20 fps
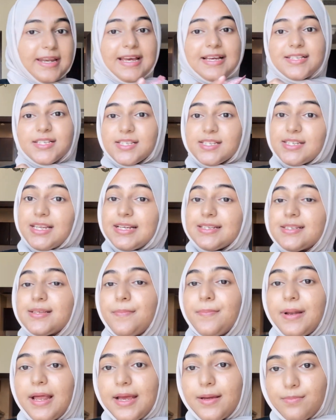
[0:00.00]
next let's
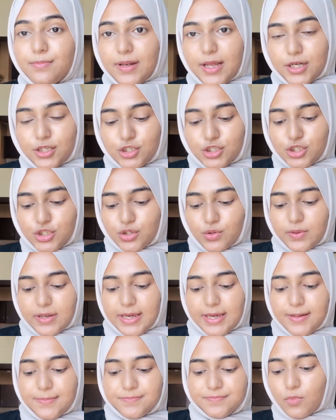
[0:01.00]
apply blush.
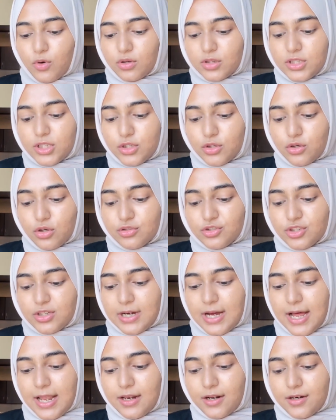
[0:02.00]
Okay, mouthinu korchu
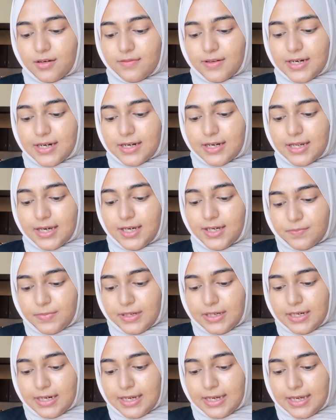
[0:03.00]
color varate
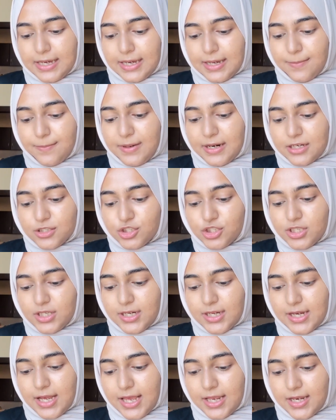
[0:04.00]
pinne blush
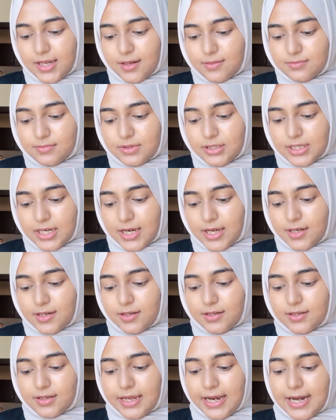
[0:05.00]
inde karyam njan
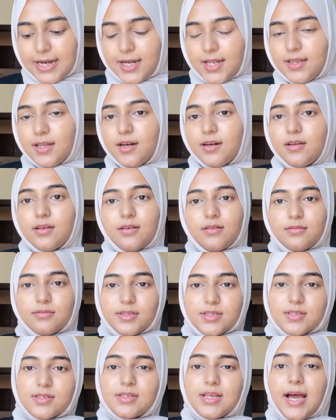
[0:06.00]
kettadana.
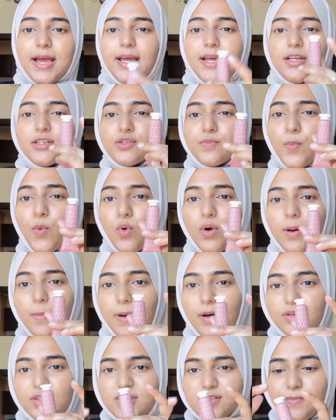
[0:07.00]
This I spoke
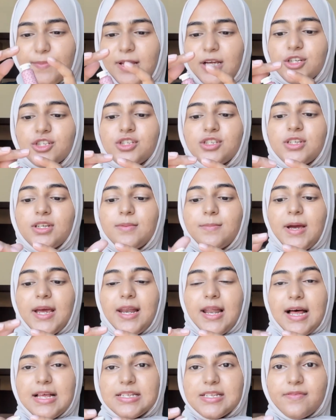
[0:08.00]
about this blush in my
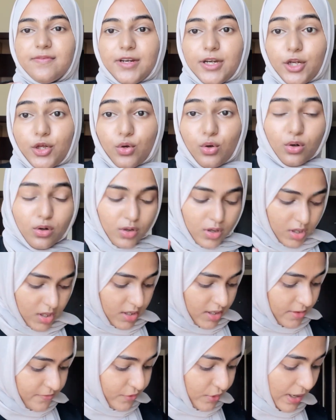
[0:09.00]
last video.
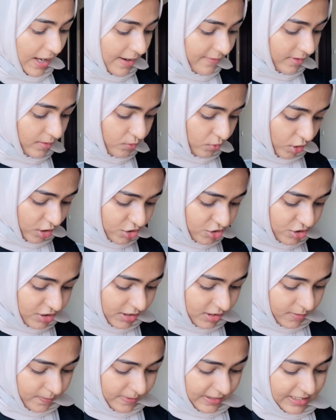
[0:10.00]
If you haven't watched
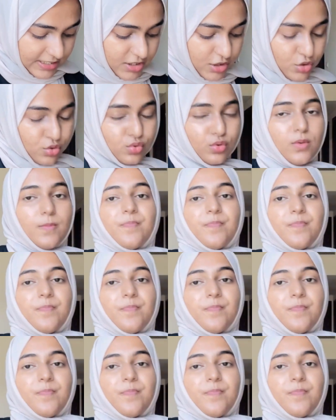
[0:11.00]
it, please do.